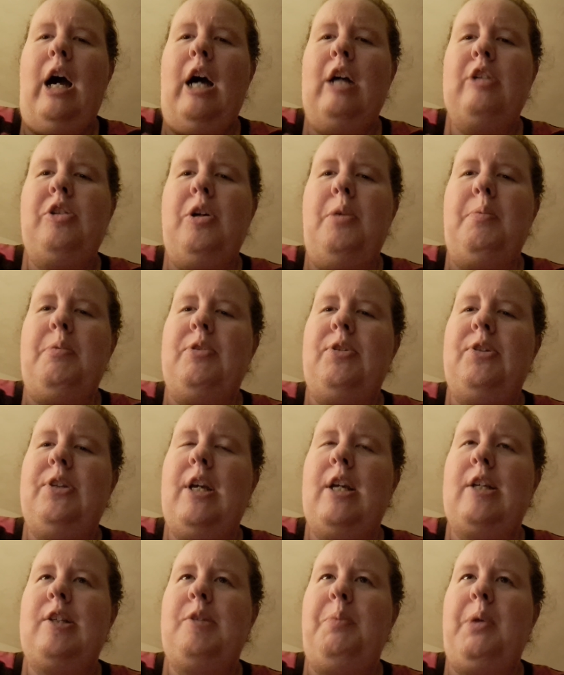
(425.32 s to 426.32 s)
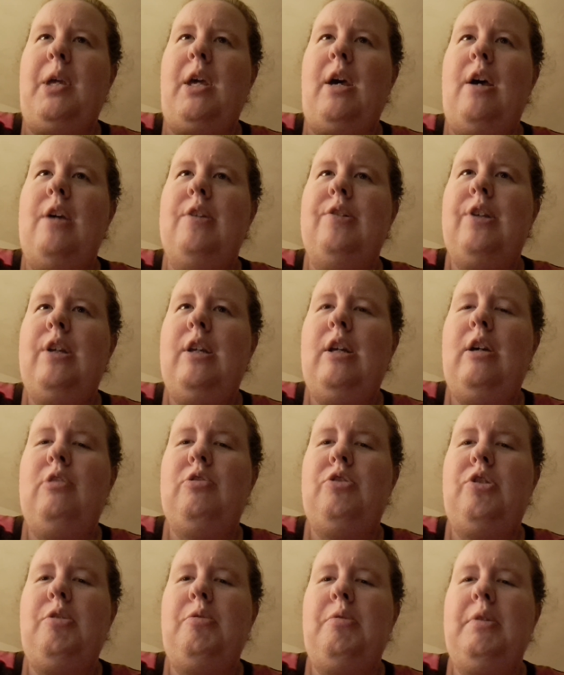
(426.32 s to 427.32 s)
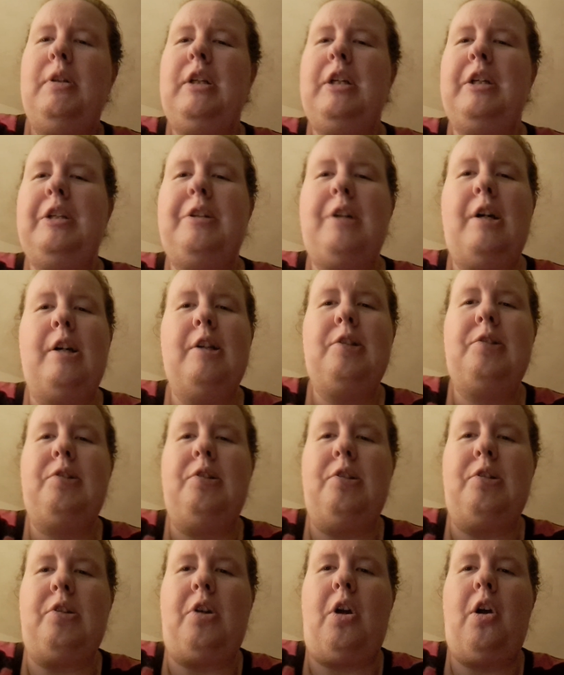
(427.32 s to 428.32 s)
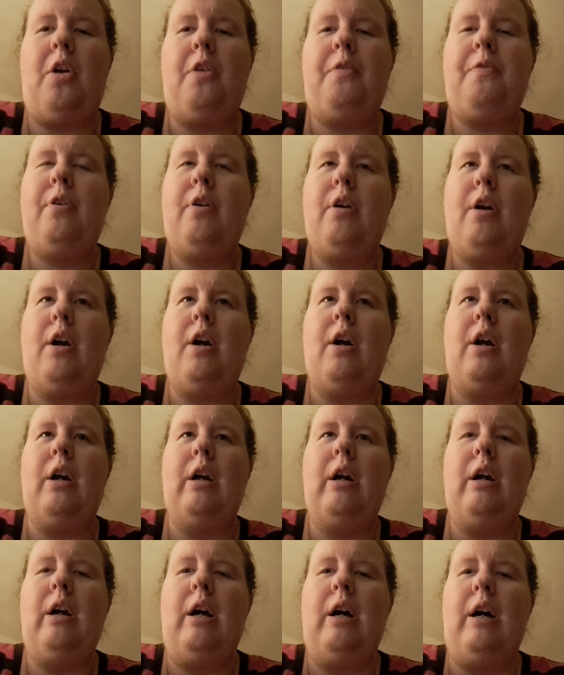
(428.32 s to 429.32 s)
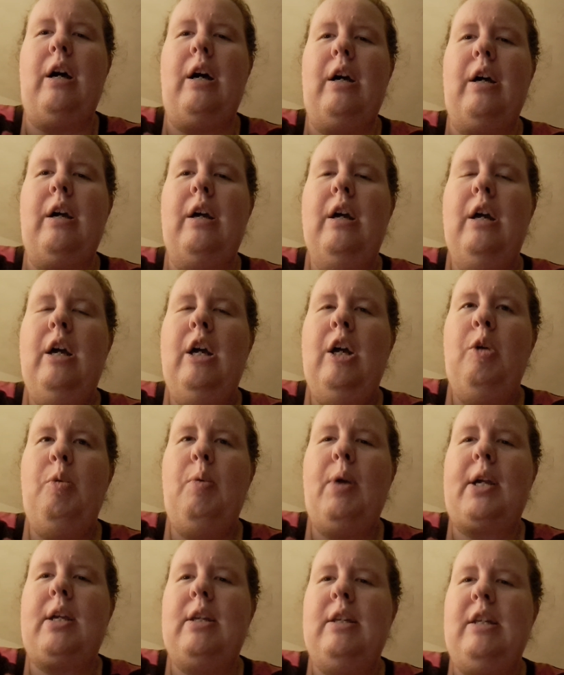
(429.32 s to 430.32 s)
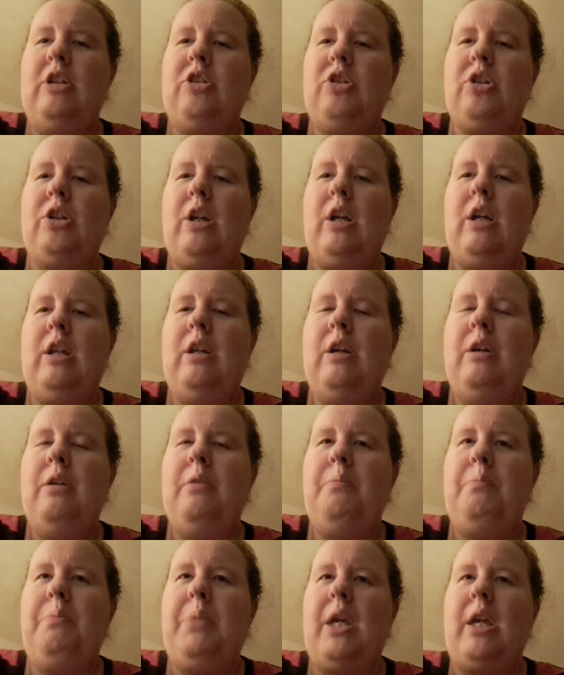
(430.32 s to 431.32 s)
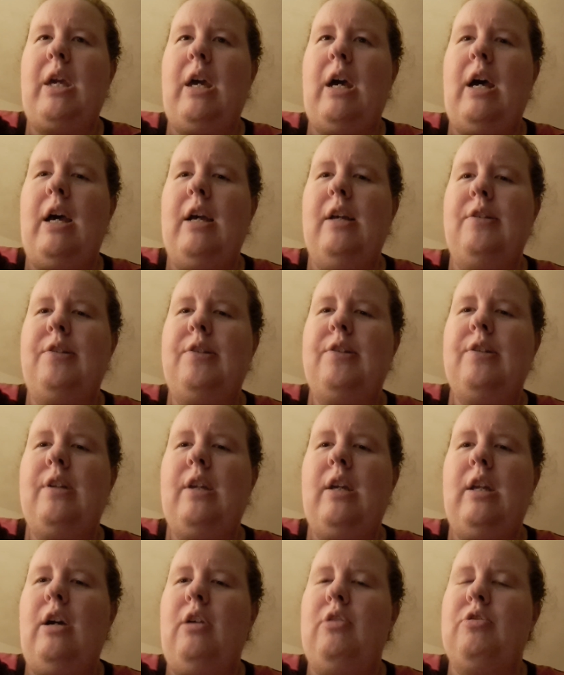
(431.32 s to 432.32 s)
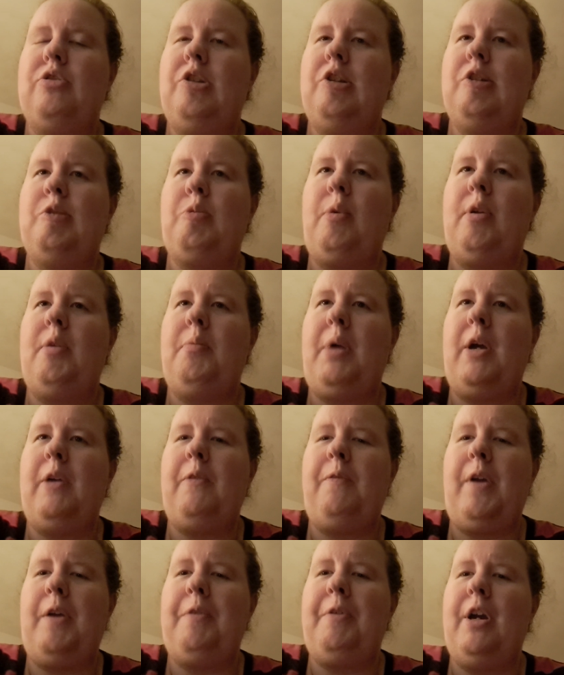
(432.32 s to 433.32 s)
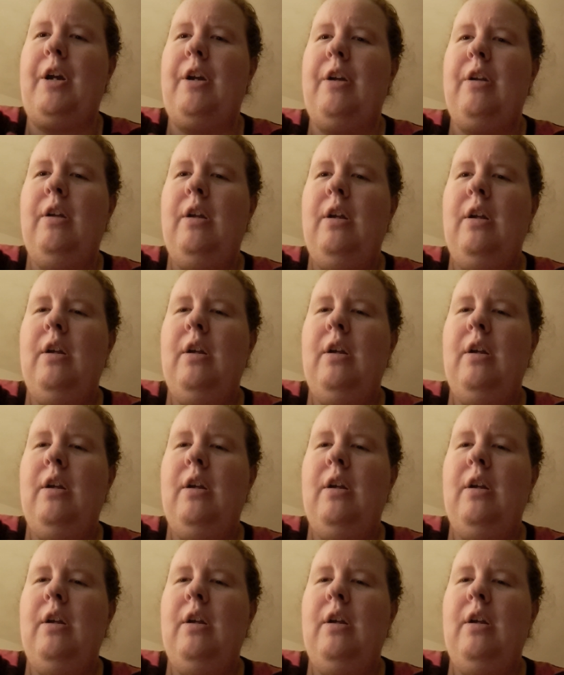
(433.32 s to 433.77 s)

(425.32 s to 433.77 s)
October 6th because you know she really does deserve her uh, recognition because you know she's one of my favorite